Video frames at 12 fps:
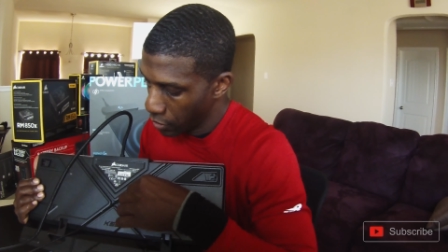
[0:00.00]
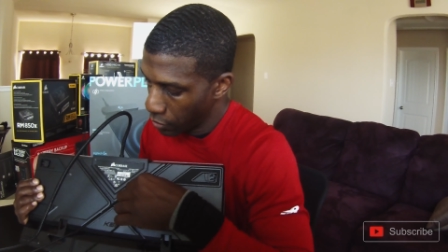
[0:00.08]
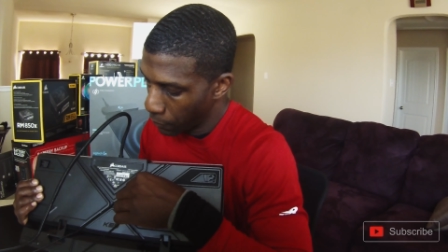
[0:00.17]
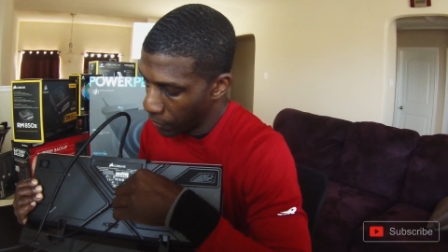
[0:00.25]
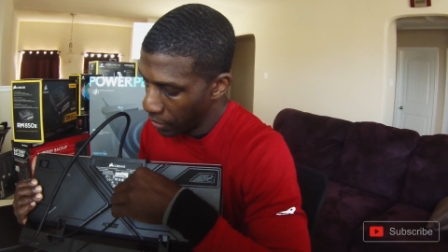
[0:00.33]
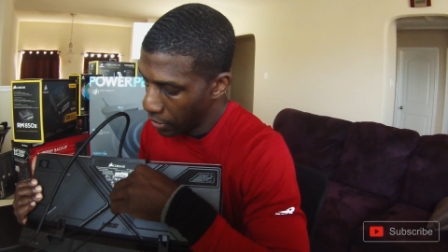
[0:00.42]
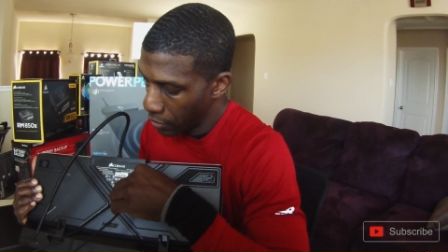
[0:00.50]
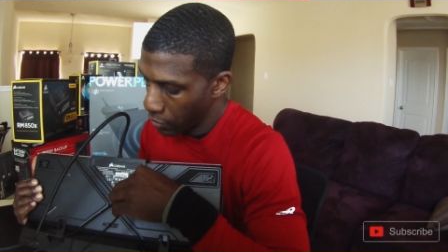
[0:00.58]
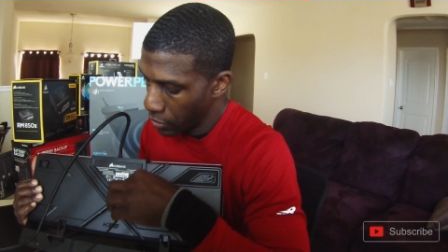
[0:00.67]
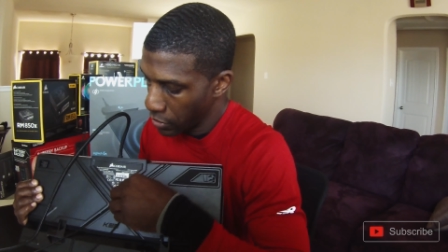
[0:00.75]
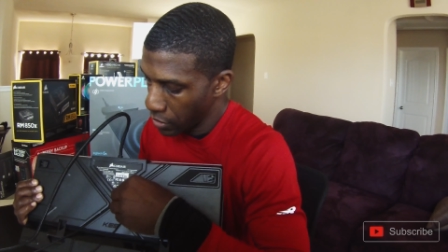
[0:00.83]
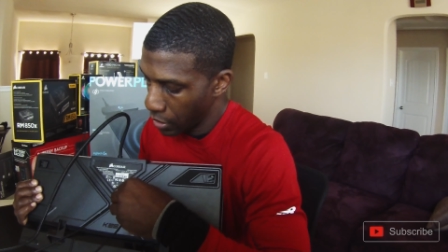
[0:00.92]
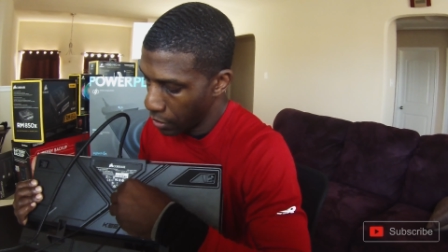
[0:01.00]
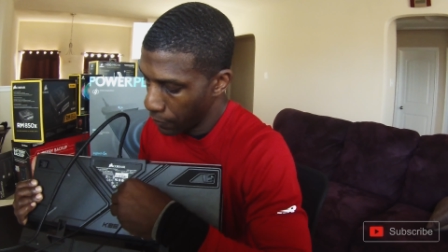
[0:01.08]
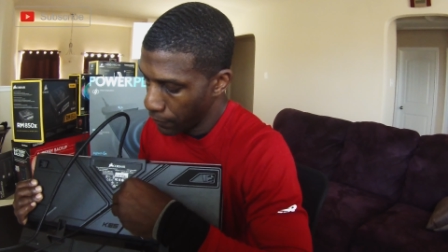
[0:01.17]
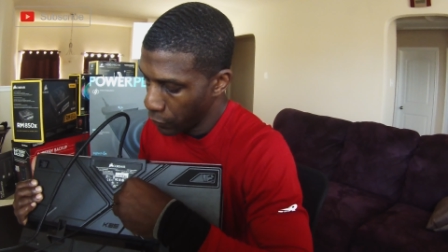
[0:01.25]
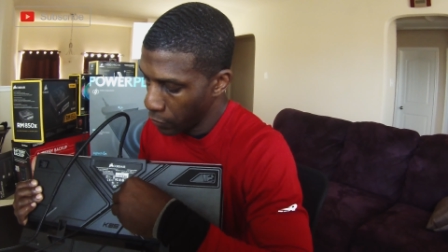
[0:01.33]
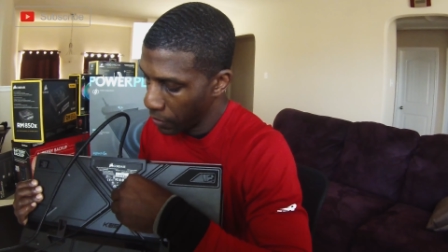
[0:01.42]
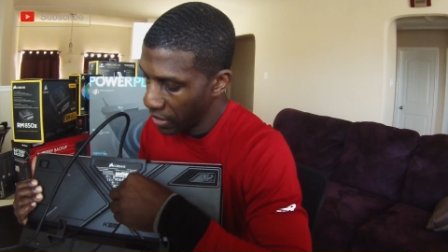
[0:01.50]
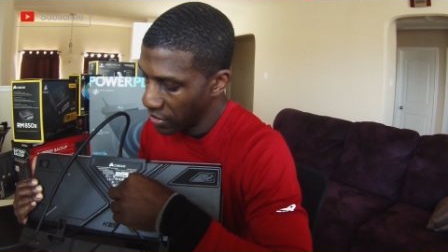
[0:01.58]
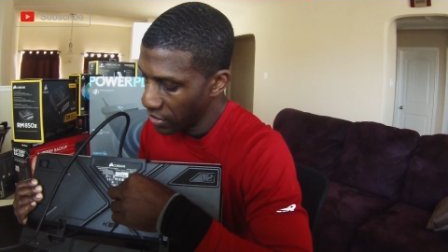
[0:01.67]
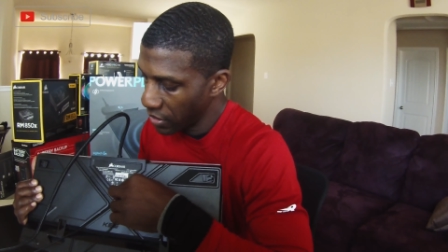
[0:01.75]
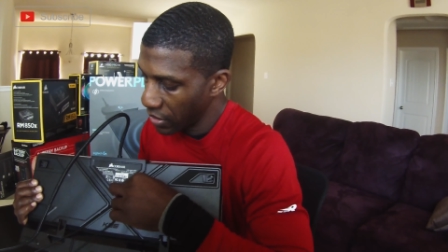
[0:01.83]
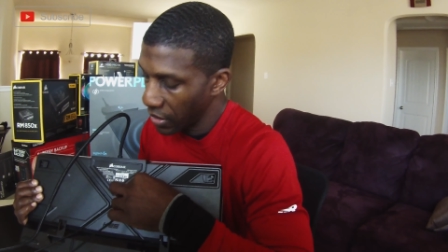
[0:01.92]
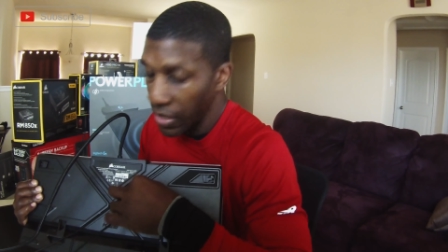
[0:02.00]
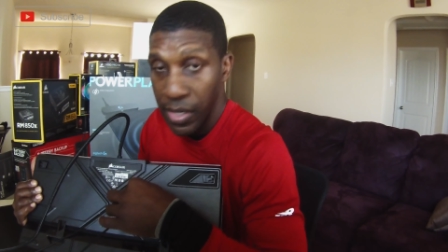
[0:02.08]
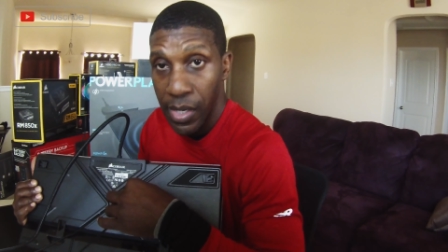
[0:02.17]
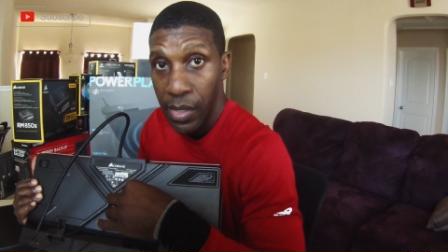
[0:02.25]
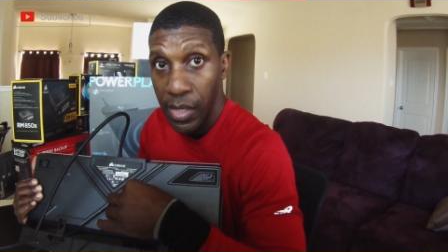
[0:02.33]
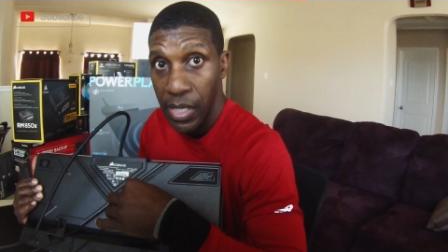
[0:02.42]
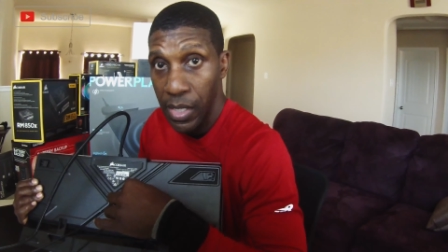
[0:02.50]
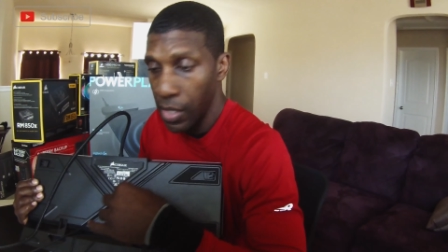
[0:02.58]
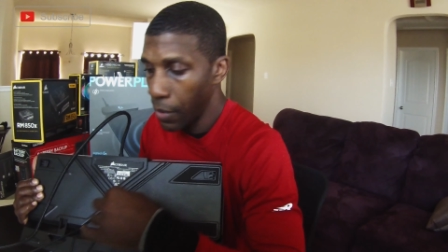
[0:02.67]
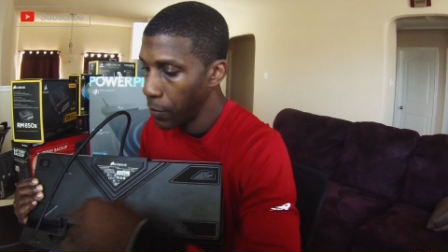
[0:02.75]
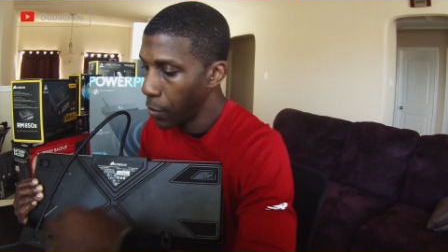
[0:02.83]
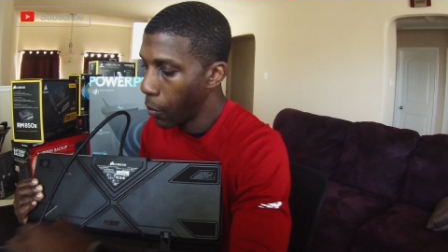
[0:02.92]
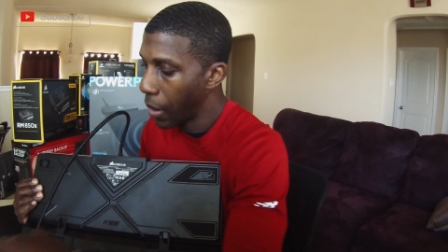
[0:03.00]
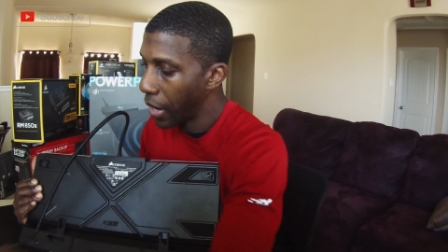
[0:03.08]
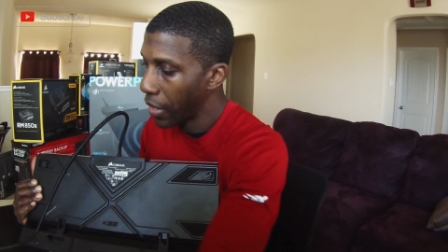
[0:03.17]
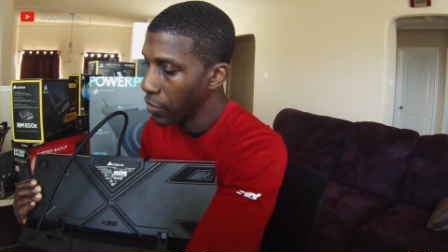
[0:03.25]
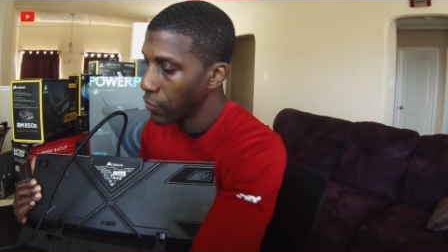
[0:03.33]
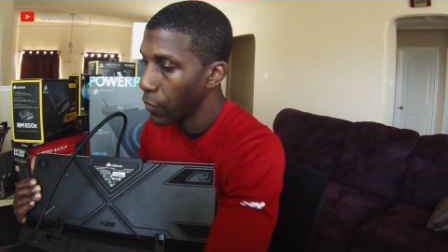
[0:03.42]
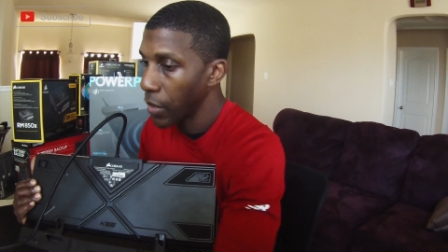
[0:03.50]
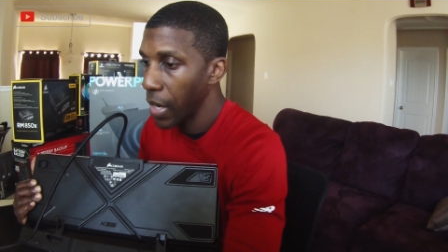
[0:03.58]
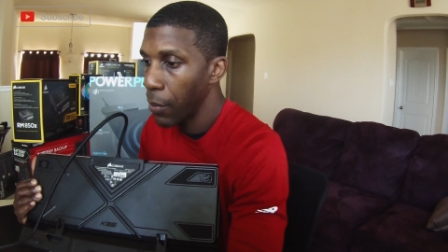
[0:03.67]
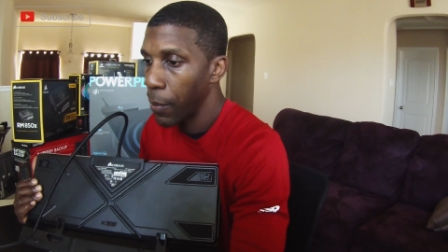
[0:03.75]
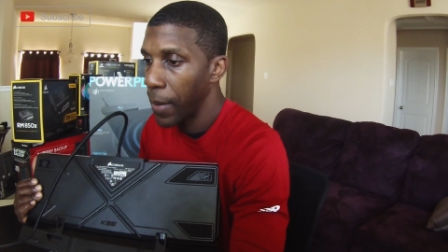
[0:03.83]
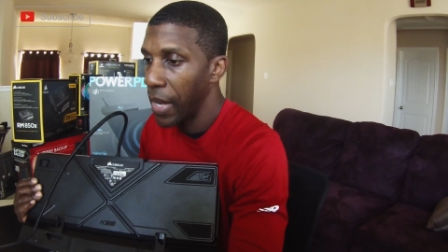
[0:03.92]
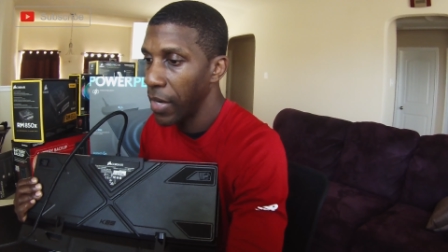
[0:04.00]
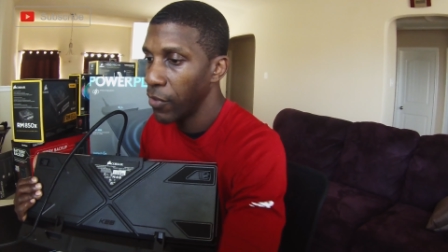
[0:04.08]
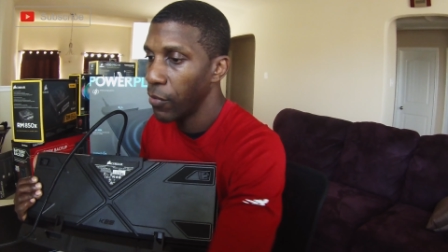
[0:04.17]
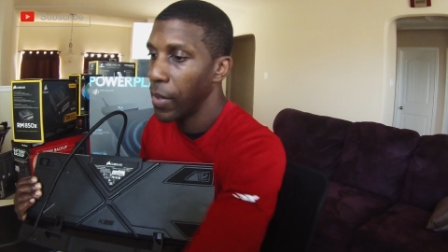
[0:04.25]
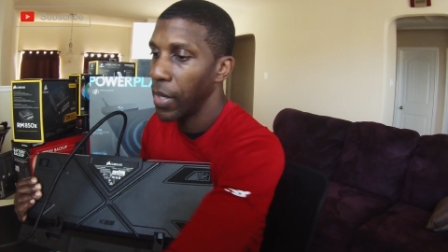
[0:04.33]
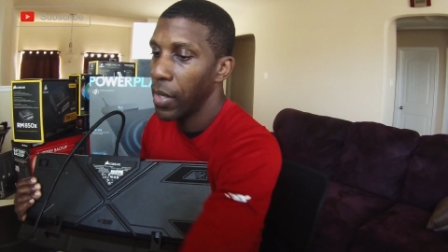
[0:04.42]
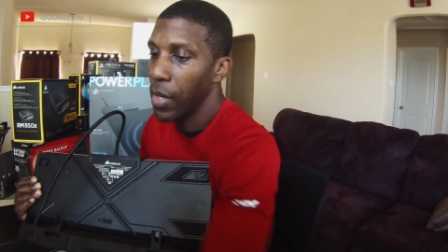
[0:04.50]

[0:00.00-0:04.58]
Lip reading: depending on your setup, to basically neaten up your wires for cable management,